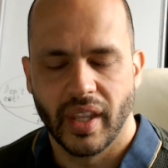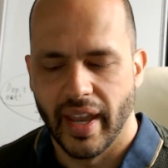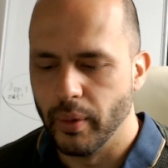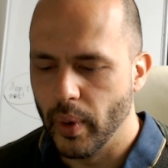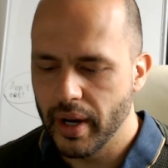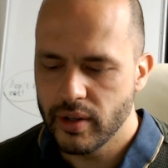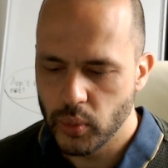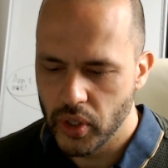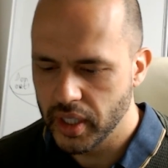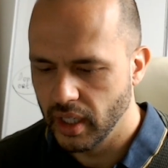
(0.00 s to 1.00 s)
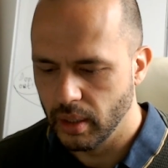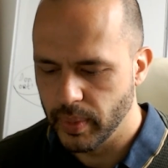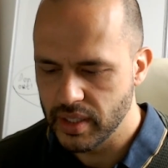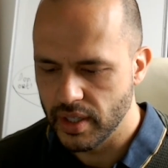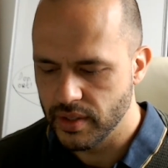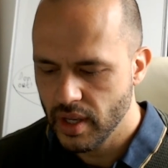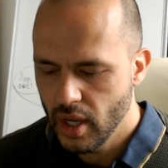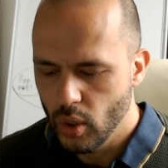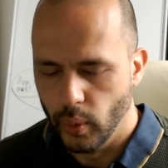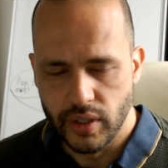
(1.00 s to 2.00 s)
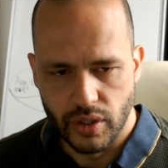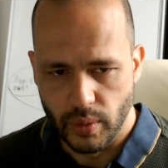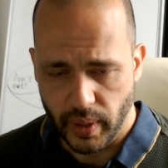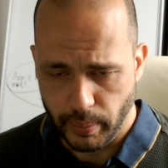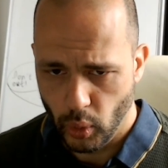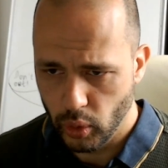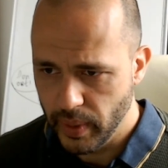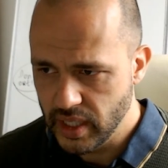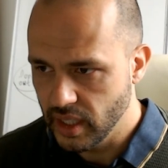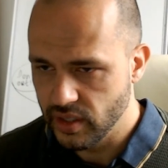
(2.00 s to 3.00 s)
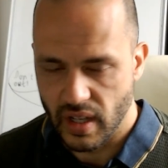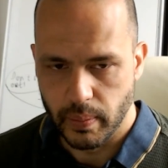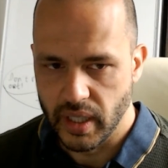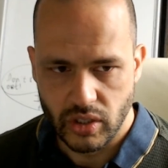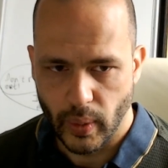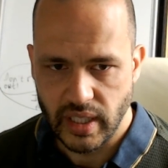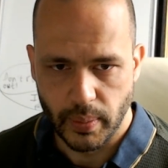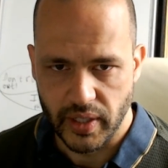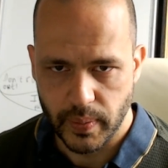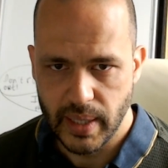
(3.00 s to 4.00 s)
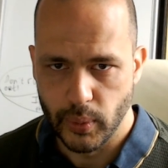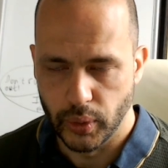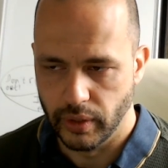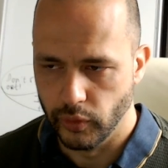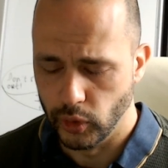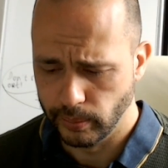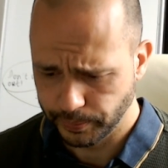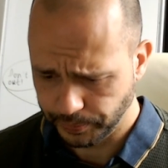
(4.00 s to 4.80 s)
And when I was working at a business, we used to do big board meetings, and there'd be 20 plus people in the room.